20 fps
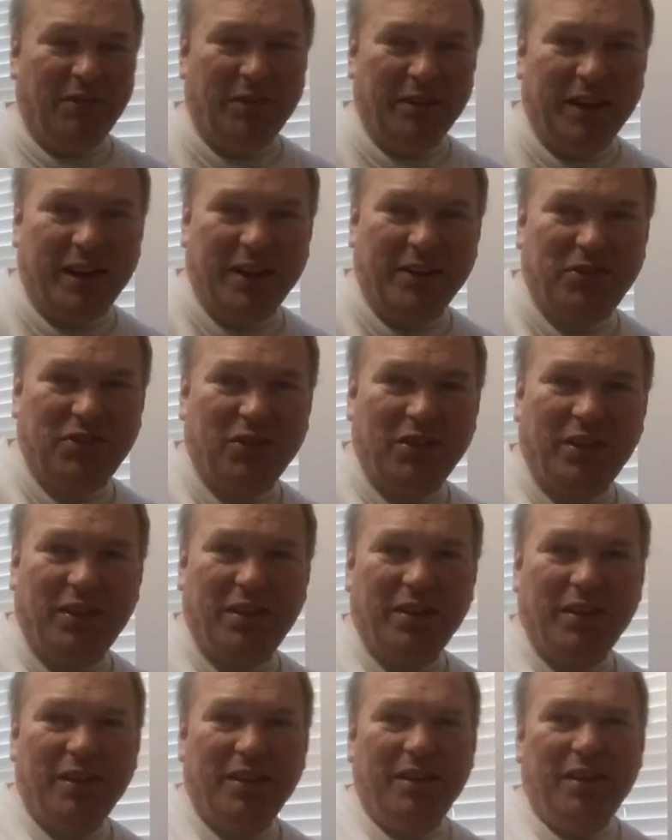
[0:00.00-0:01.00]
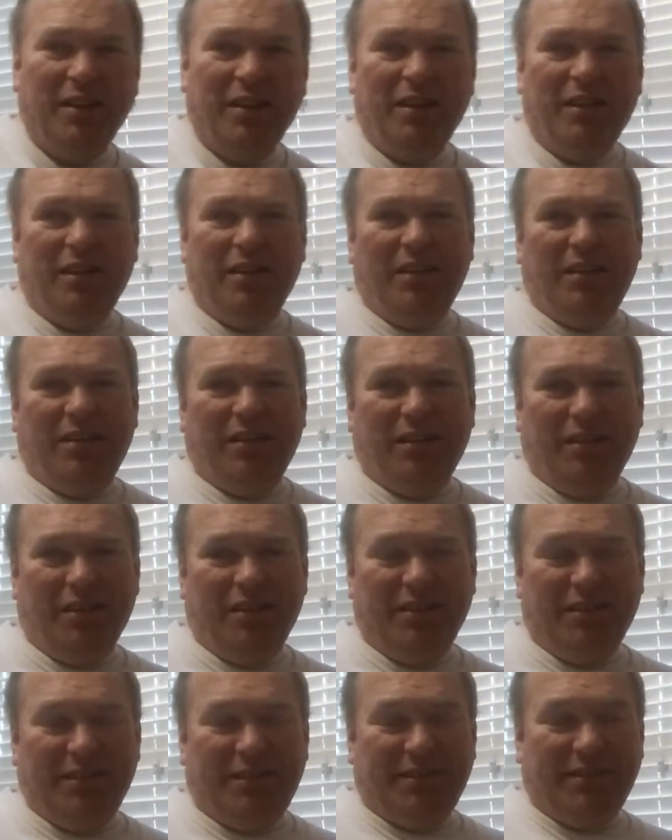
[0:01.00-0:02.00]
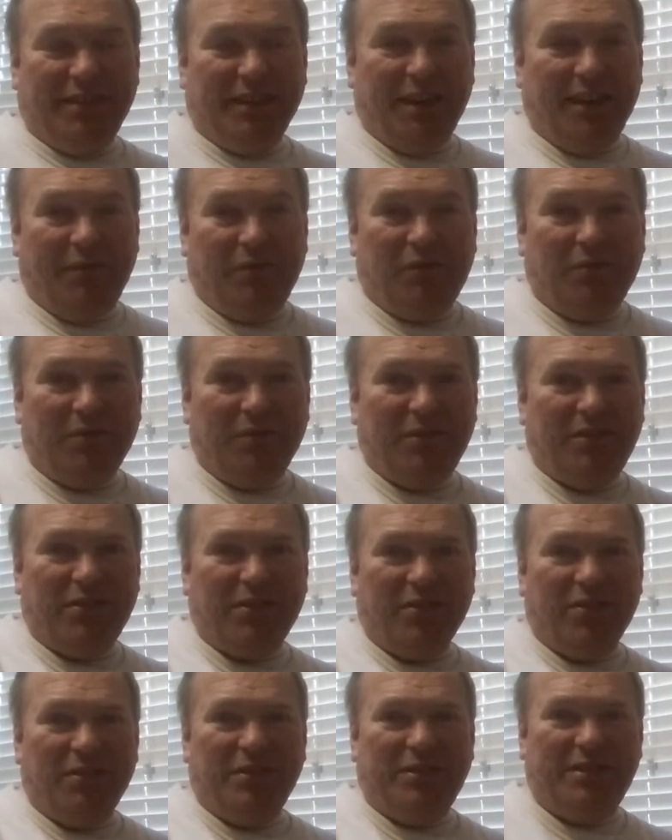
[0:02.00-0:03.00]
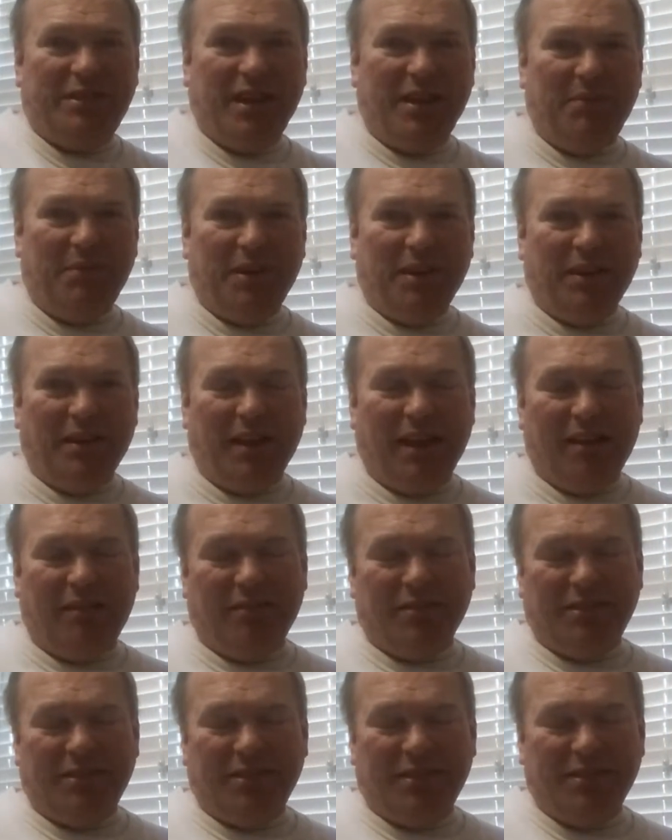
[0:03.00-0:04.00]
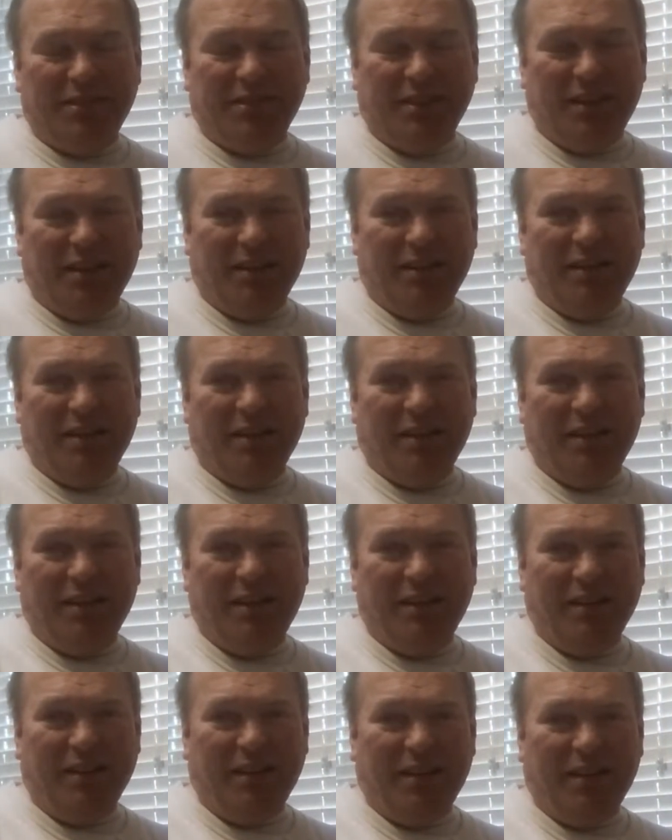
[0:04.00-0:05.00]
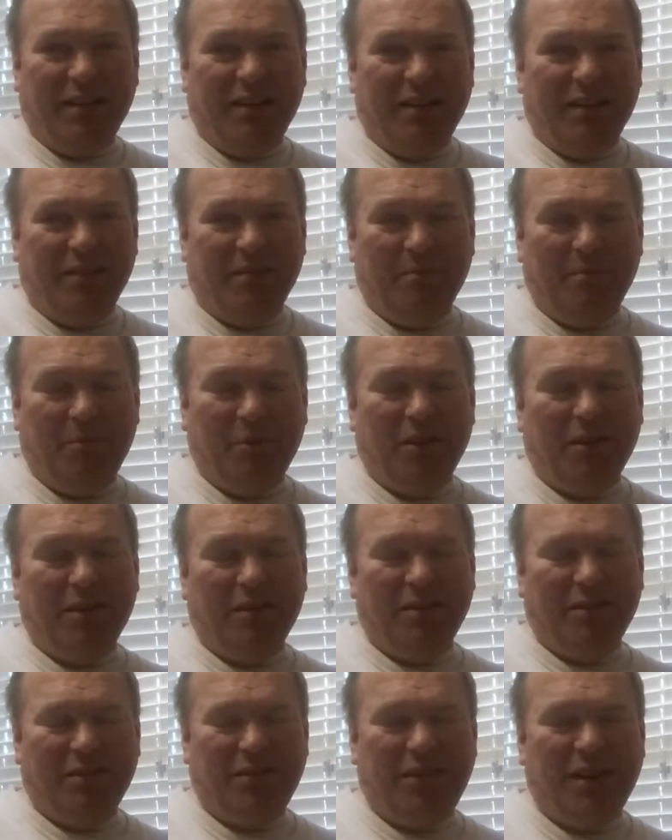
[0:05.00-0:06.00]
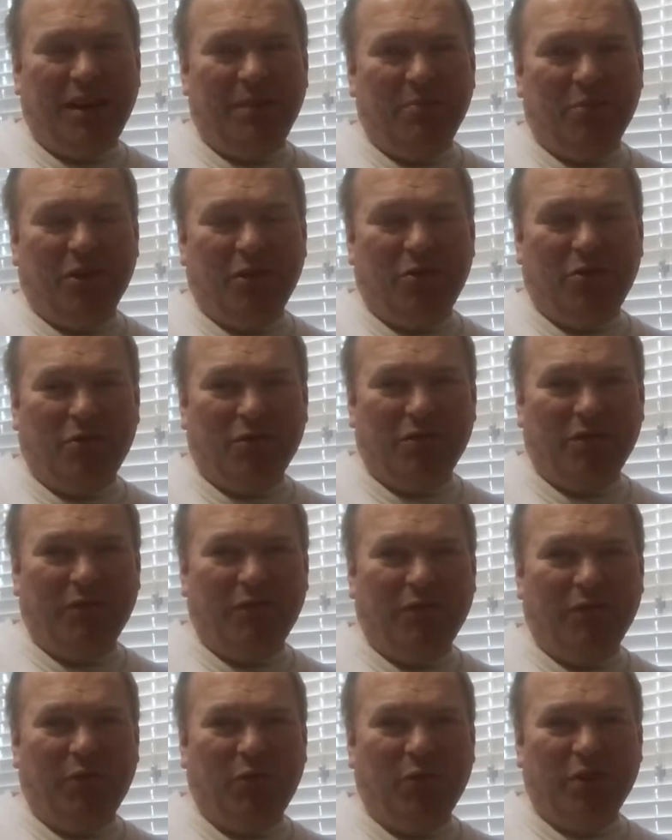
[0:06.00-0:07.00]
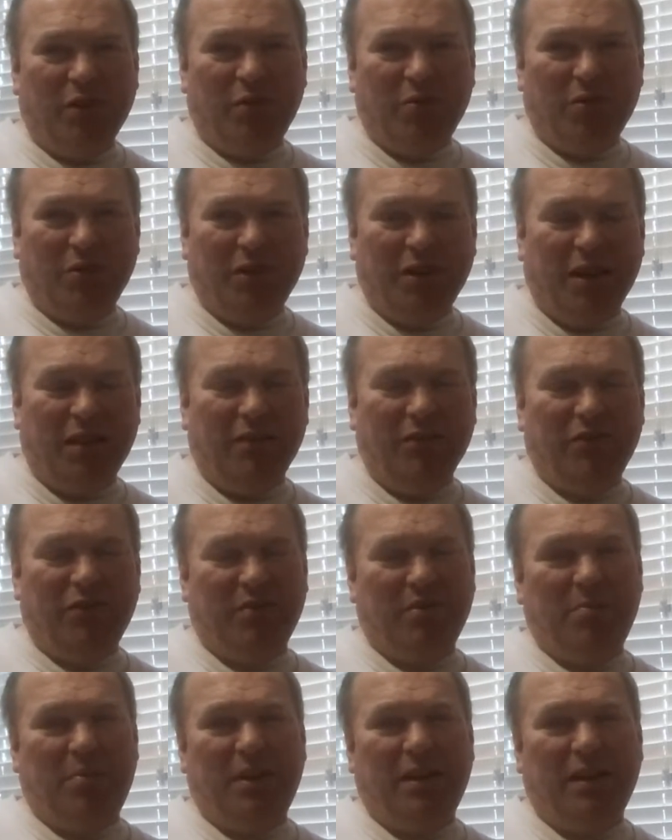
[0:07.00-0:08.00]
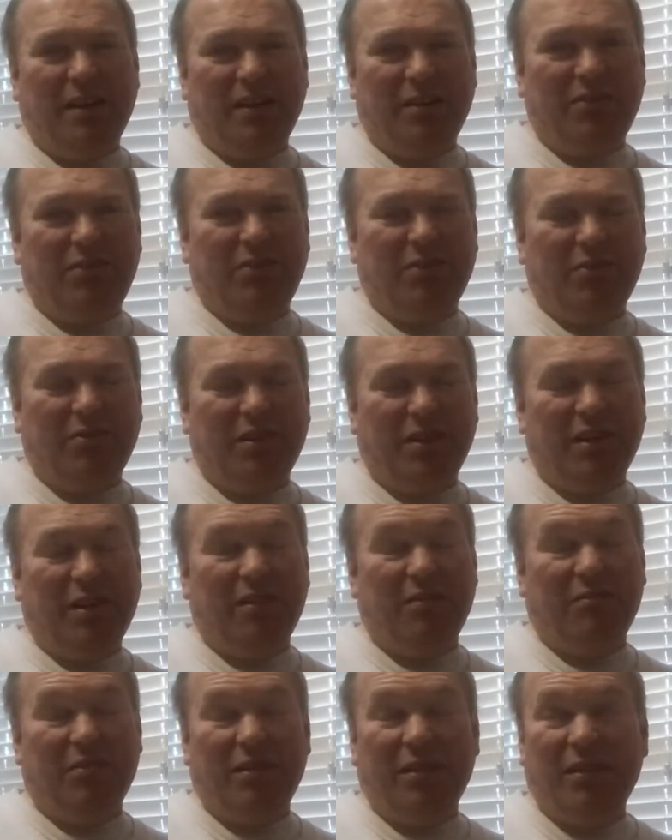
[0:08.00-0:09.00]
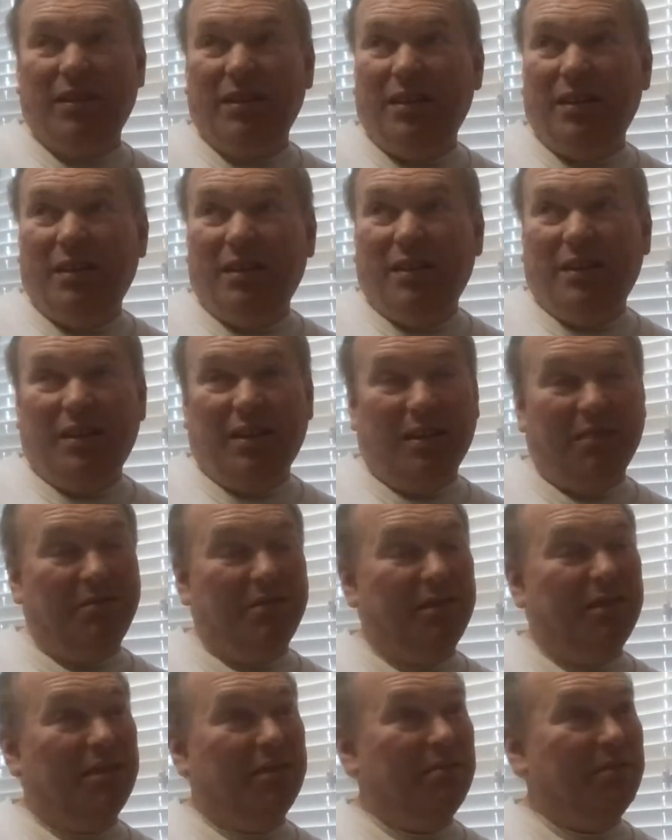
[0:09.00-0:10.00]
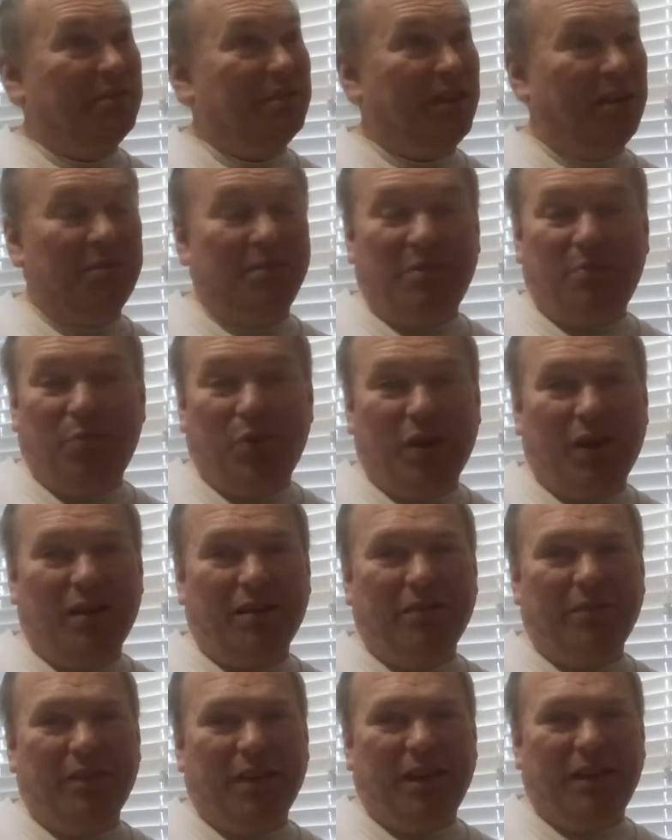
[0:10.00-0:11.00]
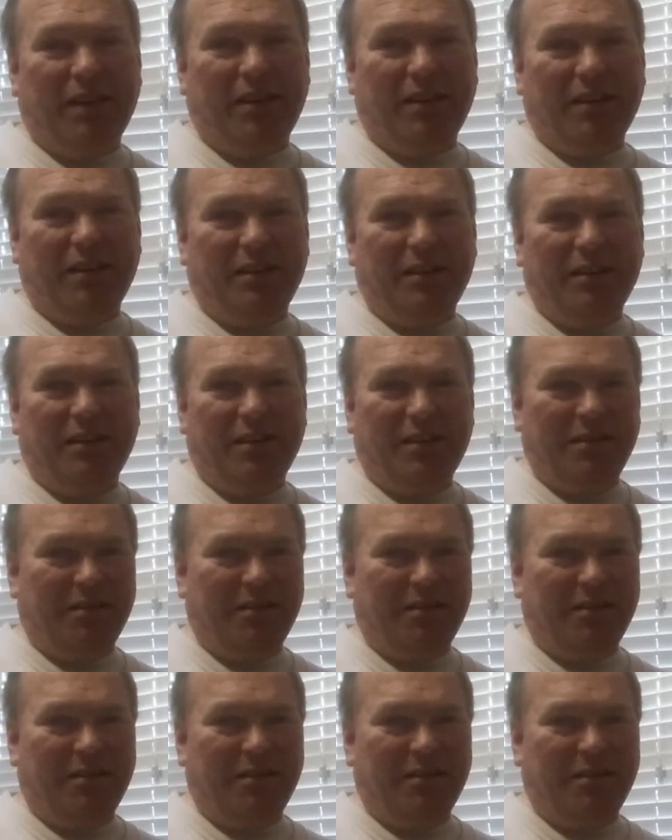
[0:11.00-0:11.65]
old, I actually started saving allowances, and I bought a tape recorder for $41 from the PX in Okinawa, and I was proud of that.